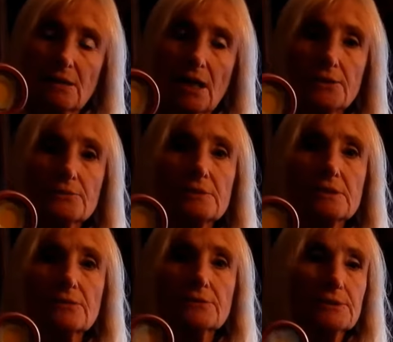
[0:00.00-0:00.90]
I
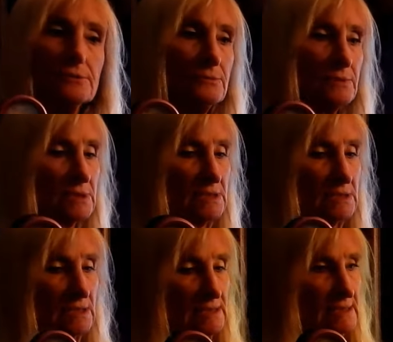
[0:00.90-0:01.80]
also use
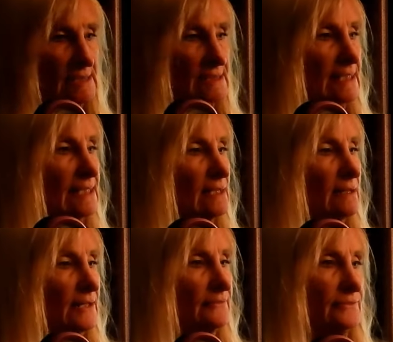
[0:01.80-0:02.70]
Sea
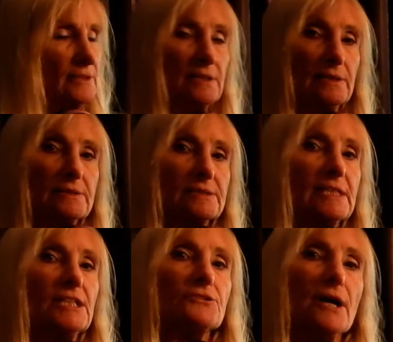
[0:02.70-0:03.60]
Life
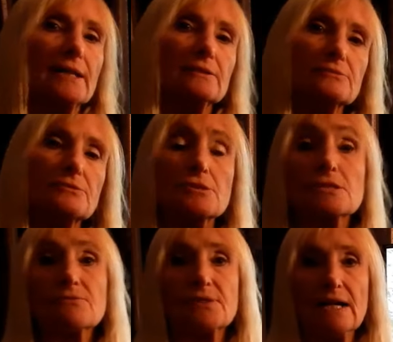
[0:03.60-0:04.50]
Sea Dragon
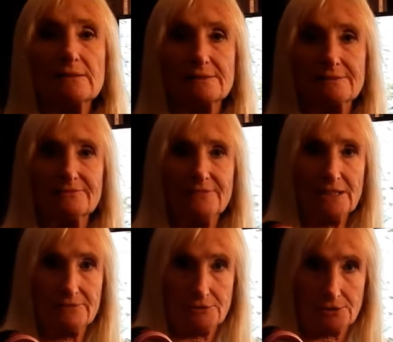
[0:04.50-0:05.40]

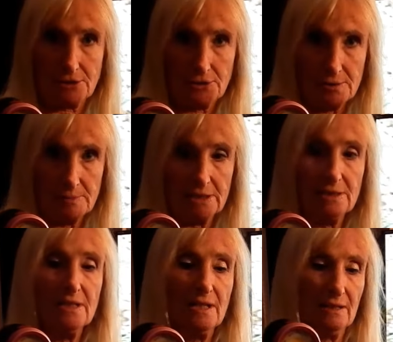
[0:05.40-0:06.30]
2500 lumen
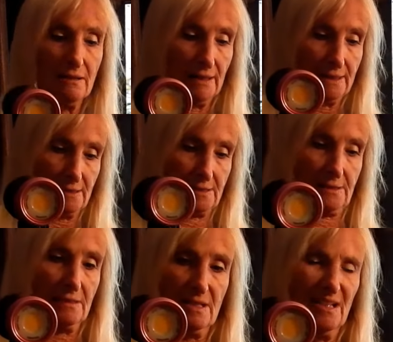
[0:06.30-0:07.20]
lights.